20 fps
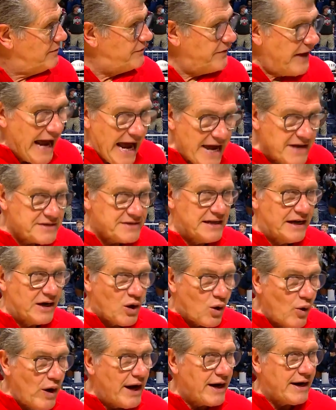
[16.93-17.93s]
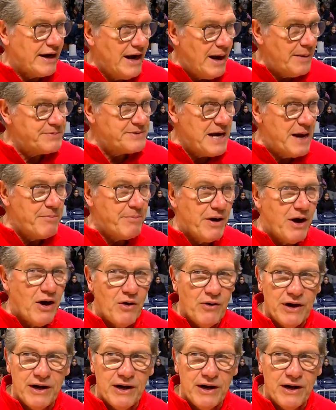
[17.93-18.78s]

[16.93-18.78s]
fast and quick and up tempo.